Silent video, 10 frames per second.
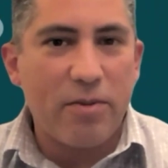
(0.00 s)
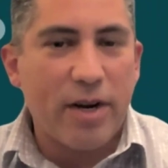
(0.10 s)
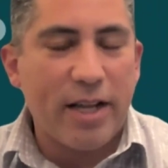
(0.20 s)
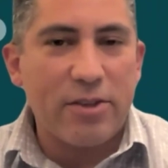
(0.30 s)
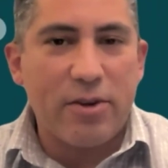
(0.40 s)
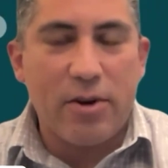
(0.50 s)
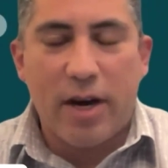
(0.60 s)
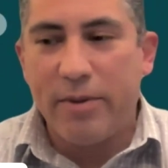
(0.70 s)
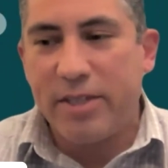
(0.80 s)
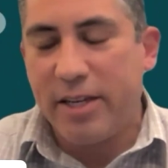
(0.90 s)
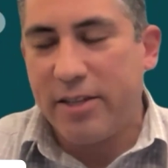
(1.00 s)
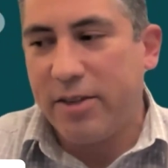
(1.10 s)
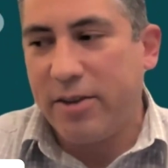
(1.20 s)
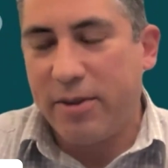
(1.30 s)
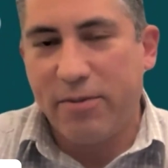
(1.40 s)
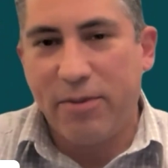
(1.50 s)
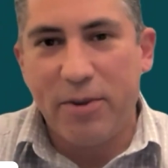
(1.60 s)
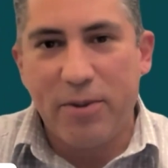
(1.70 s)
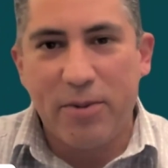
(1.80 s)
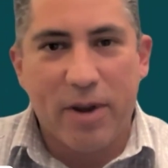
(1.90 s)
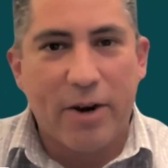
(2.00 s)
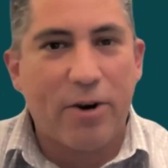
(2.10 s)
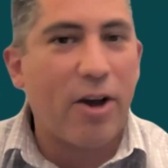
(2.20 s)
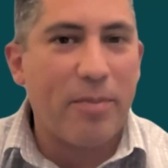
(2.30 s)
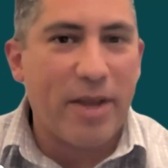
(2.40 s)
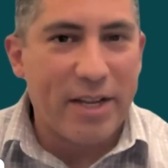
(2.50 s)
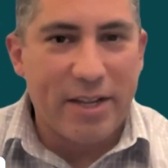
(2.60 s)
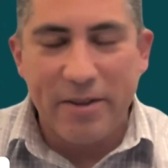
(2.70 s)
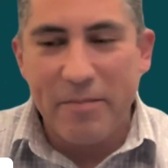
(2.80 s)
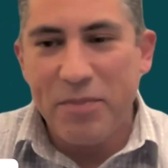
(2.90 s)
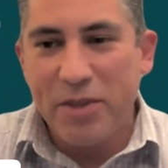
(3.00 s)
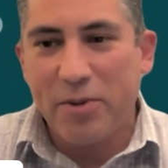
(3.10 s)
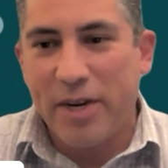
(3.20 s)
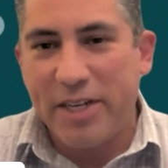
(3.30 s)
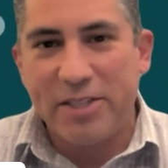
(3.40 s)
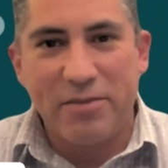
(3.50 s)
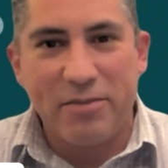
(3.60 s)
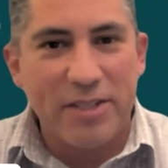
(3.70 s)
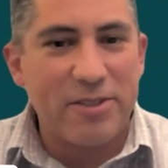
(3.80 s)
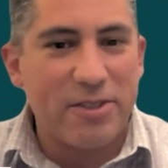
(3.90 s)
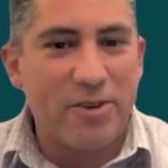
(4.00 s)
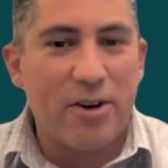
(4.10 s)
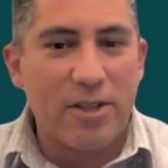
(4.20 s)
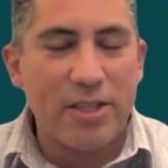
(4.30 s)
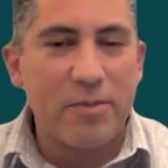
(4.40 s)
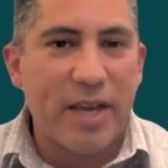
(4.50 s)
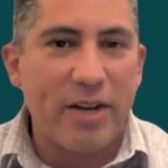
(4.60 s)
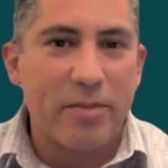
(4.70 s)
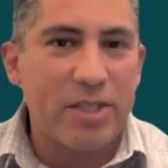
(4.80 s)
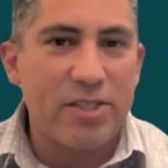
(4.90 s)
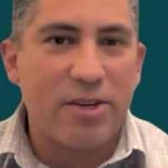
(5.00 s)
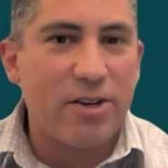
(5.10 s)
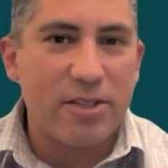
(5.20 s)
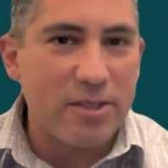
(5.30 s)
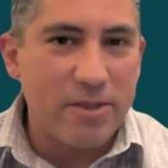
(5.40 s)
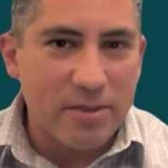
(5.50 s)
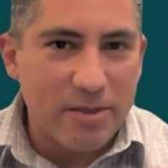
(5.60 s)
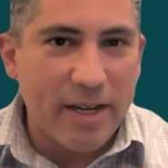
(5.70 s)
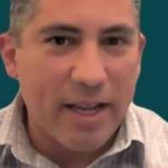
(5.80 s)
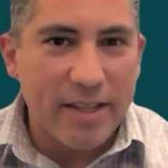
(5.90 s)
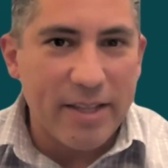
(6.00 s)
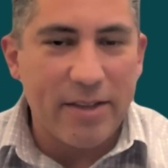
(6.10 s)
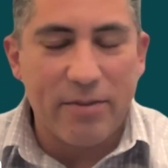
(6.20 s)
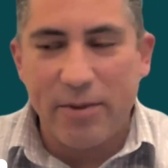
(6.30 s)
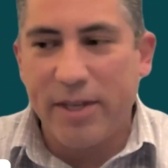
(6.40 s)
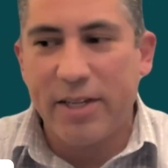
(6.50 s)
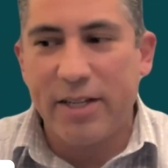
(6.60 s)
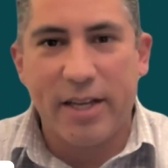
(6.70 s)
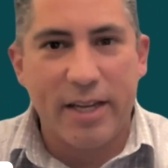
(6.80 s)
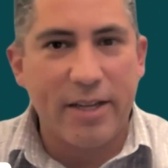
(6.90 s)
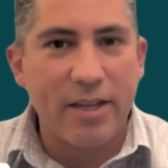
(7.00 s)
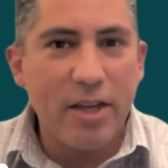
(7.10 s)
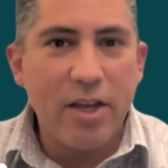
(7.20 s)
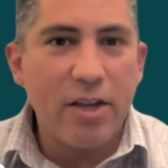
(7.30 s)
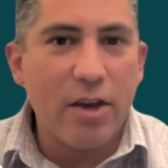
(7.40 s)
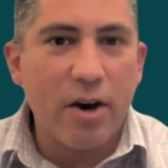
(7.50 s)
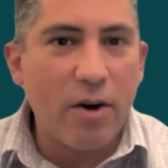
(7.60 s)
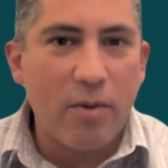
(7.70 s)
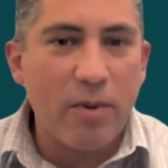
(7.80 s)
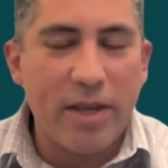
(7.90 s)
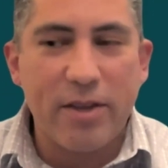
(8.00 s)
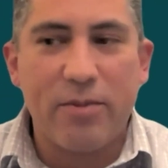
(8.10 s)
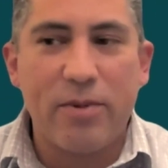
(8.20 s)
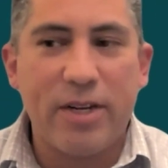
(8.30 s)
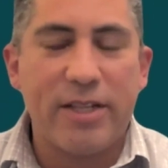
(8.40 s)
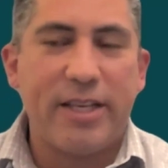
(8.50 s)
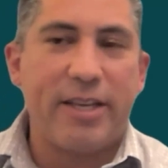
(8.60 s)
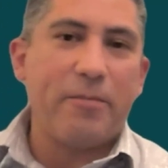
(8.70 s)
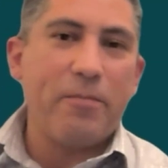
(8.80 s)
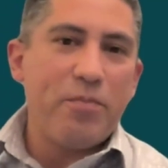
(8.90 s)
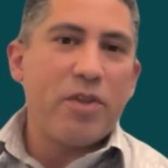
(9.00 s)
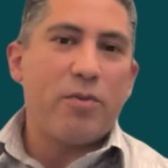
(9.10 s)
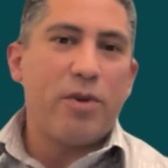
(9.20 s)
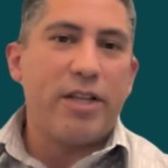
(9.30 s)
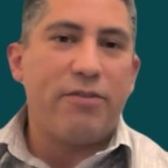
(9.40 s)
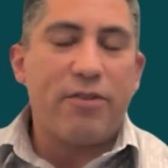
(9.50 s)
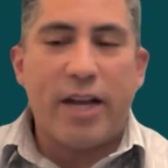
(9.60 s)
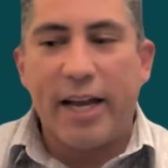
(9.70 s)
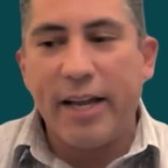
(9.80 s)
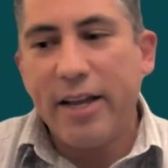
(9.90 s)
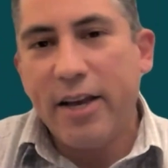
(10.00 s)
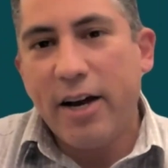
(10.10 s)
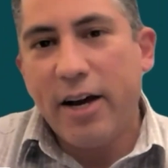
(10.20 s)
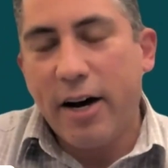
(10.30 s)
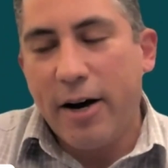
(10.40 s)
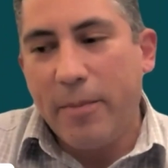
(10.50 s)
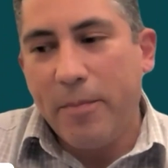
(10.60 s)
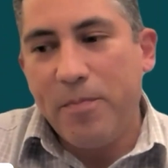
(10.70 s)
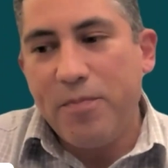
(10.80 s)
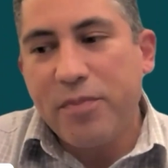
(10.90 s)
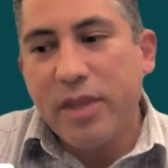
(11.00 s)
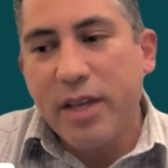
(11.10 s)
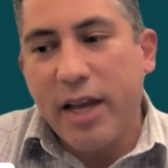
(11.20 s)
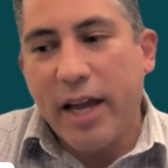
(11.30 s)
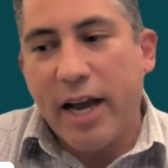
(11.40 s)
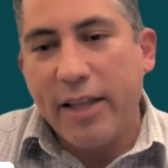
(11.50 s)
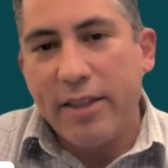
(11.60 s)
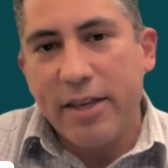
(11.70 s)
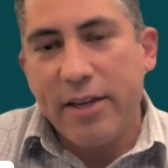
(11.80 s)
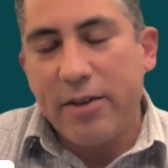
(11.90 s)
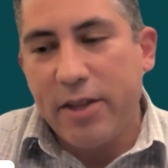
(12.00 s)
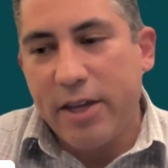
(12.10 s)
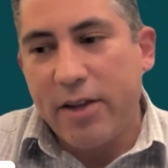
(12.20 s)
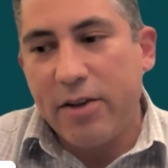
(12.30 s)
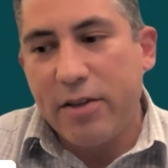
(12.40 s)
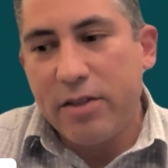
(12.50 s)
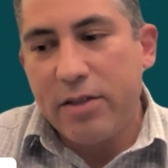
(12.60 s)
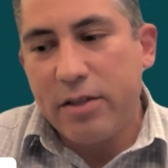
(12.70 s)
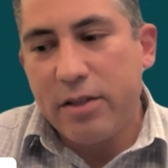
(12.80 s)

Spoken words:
go, right? So I would say to the few, I don't know how many courageous investors there are on this panel, but just turn us loose, right? I think if we can like go, we could really, really fly. I think that